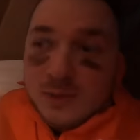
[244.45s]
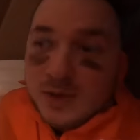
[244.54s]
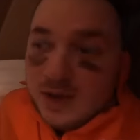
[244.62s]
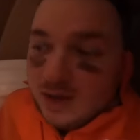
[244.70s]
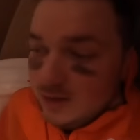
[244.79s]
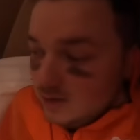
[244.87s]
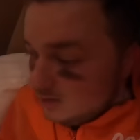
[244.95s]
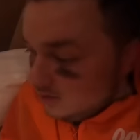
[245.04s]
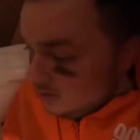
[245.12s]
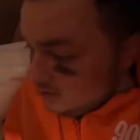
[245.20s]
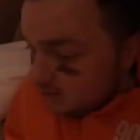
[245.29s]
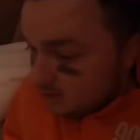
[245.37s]
Okay. Don't
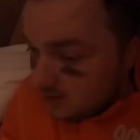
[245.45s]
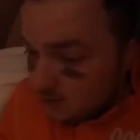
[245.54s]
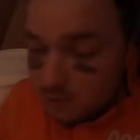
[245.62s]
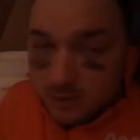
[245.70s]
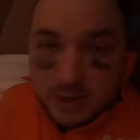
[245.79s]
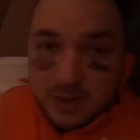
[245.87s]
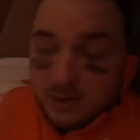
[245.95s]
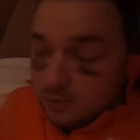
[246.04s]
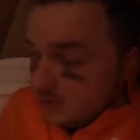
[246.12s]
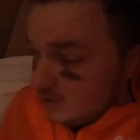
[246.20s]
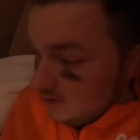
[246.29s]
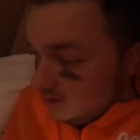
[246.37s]
look at me. I won't look at
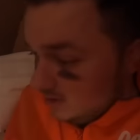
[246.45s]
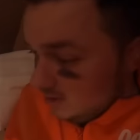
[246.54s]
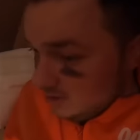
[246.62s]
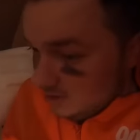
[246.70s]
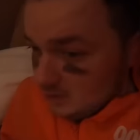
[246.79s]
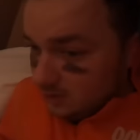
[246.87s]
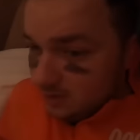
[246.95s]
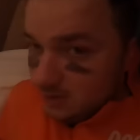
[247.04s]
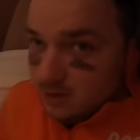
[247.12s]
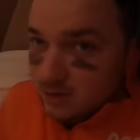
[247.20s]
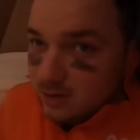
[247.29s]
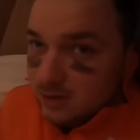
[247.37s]
you, sir. Hey, nine
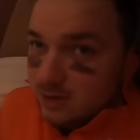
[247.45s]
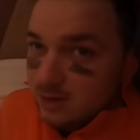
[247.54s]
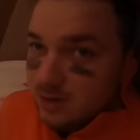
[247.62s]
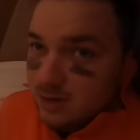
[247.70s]
next time,